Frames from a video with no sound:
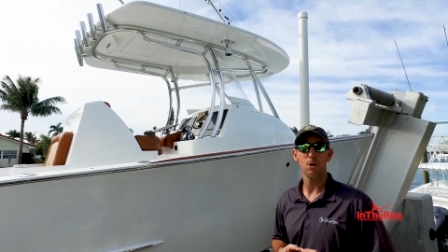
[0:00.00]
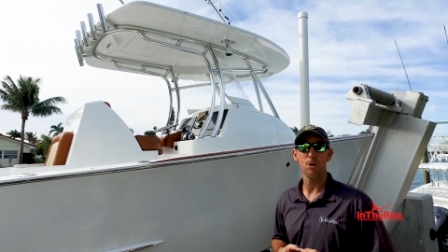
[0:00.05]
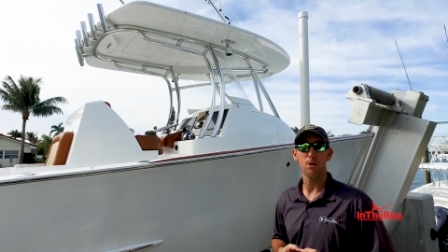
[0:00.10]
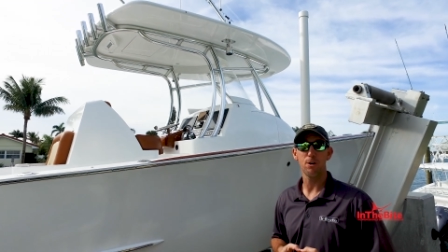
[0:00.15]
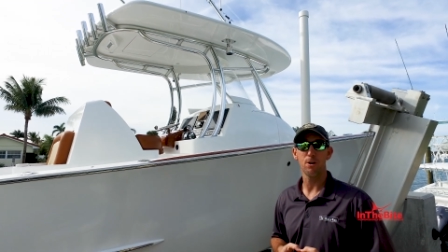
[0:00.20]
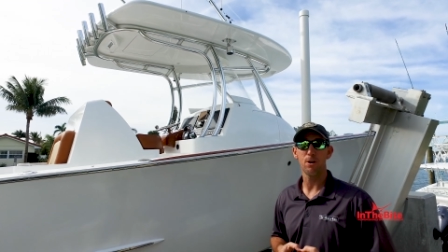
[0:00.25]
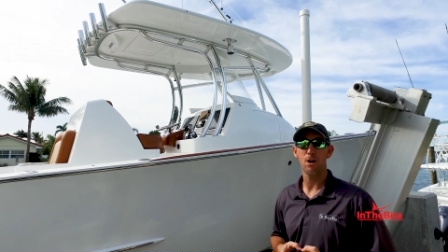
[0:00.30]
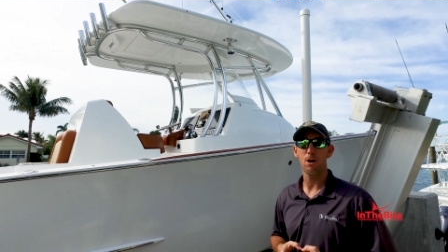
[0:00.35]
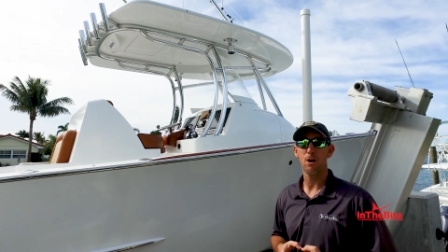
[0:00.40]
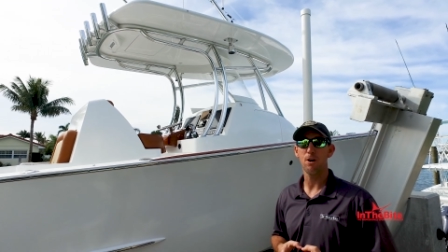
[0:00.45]

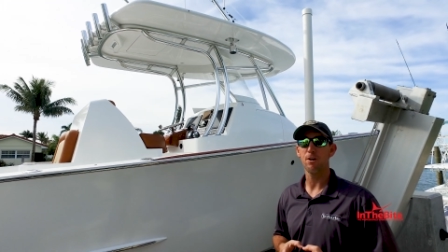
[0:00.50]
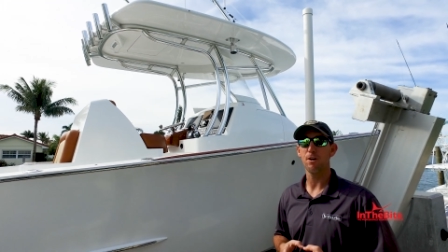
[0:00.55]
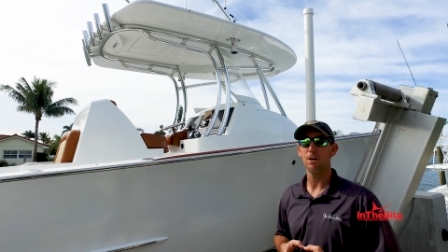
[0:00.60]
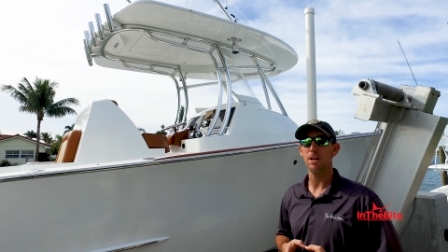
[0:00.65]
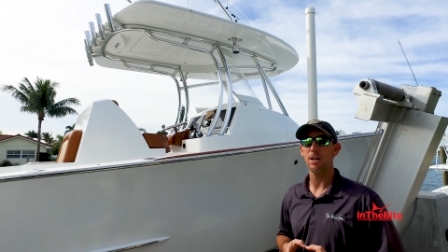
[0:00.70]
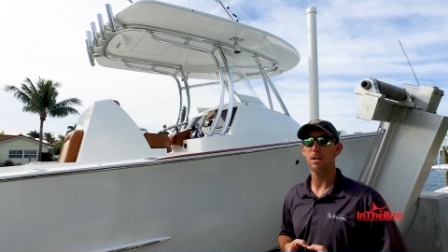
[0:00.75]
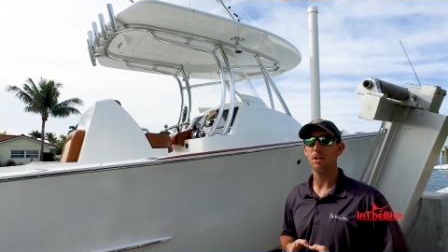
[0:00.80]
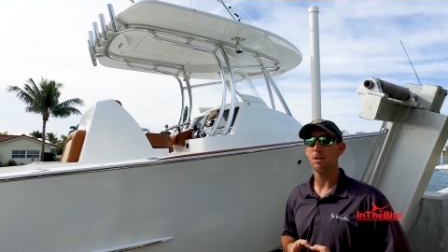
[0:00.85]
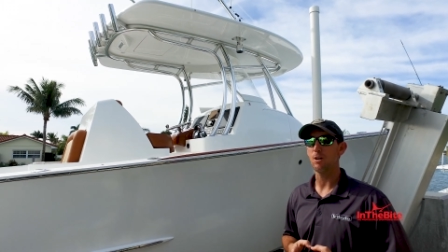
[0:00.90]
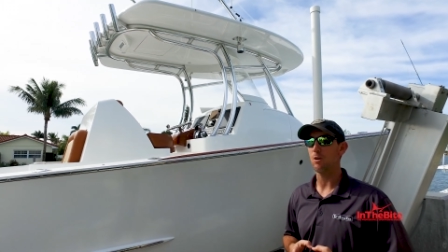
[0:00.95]
cured at
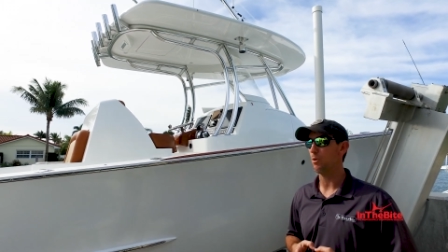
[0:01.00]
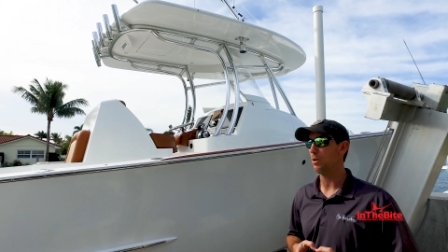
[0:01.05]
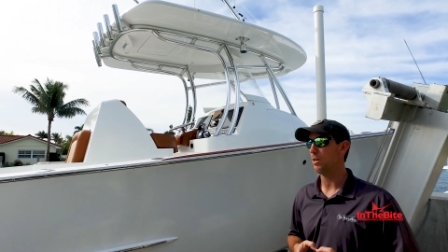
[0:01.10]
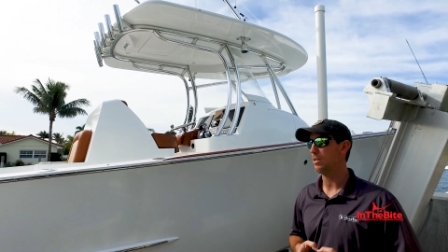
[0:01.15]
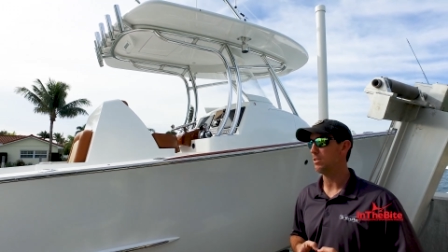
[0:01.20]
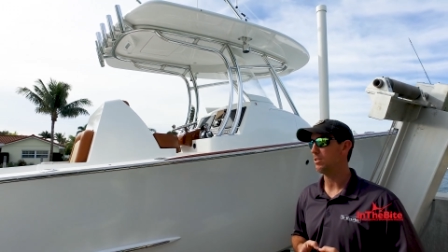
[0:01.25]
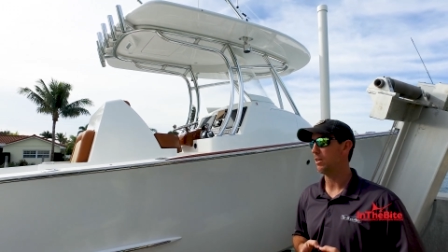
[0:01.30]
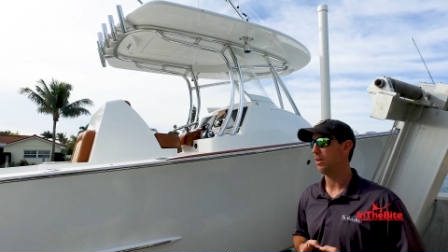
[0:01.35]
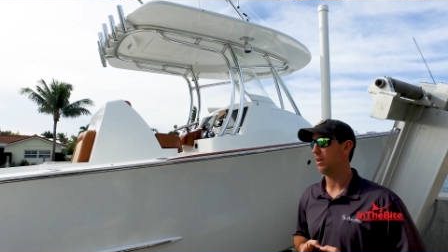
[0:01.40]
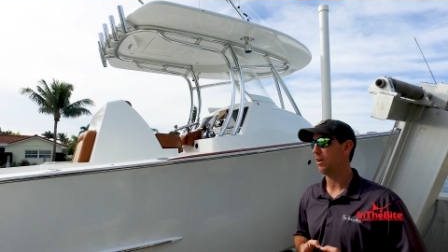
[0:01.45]
180
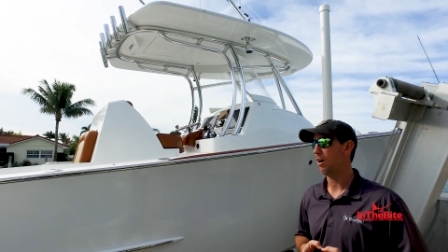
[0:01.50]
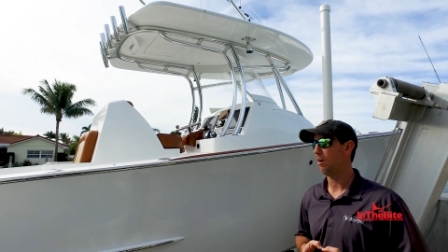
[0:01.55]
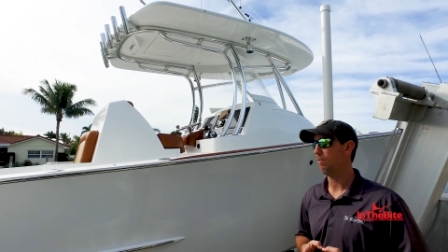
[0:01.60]
degrees in an